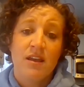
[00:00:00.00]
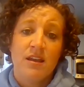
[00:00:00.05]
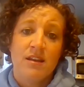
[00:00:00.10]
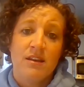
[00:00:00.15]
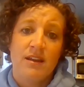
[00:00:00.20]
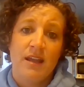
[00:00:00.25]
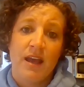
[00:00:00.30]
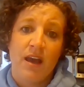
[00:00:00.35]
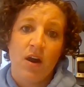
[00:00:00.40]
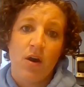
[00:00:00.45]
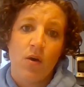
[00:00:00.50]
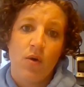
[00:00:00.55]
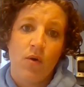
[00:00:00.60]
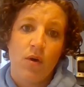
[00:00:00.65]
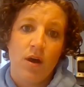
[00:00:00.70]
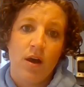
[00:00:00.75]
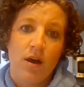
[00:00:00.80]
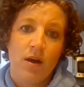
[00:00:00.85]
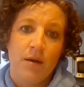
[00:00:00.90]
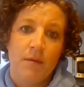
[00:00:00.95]

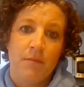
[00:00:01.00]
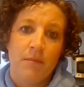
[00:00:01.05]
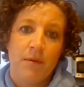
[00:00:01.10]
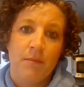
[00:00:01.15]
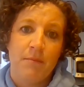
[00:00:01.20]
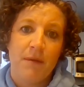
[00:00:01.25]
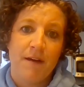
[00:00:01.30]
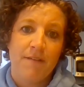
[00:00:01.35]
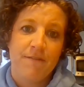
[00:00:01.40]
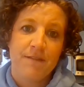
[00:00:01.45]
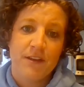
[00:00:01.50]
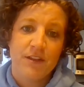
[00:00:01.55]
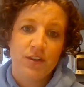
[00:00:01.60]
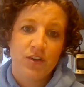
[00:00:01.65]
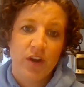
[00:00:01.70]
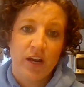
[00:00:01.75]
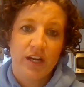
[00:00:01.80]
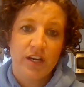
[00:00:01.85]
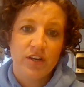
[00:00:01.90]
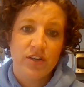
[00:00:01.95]
Now, my fifth
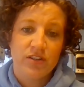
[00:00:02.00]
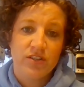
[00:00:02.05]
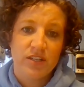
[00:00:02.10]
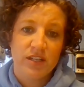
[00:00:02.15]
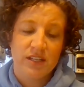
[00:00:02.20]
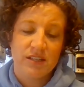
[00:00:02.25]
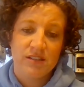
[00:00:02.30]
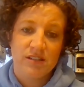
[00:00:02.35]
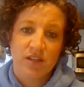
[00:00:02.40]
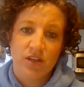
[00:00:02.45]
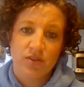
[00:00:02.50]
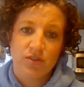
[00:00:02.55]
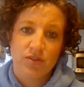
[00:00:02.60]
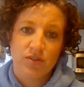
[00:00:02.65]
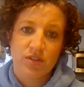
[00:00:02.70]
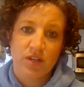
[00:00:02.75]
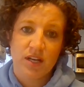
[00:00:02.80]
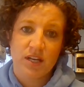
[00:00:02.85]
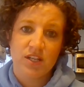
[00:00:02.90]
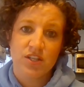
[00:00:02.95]
graders in social
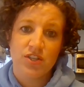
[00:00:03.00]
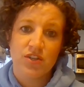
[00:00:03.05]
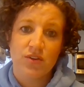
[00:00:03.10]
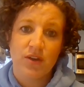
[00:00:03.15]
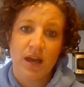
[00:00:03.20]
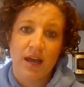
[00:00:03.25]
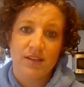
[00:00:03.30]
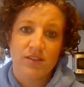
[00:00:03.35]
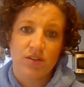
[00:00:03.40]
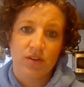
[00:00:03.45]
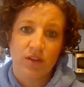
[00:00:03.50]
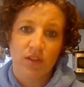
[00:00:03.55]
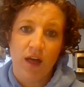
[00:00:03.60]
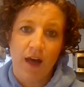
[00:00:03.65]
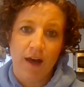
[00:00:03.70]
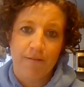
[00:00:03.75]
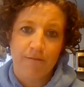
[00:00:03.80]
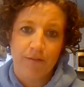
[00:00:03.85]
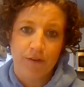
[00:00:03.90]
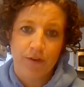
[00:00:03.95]
studies, you guys are a
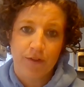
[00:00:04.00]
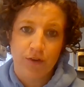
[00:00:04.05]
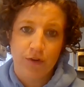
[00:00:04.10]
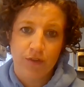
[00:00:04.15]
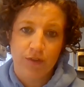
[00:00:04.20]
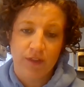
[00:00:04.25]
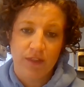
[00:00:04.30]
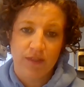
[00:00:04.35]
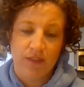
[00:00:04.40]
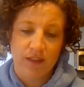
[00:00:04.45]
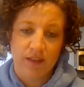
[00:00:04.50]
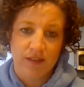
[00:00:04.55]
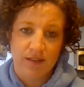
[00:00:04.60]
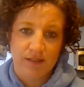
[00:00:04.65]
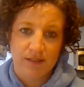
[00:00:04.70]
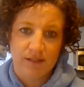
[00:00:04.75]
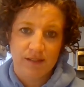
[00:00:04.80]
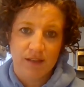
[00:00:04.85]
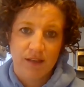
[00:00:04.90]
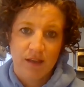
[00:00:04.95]
lot further than
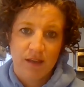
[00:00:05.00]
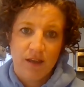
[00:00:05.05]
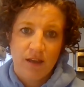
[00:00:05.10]
this.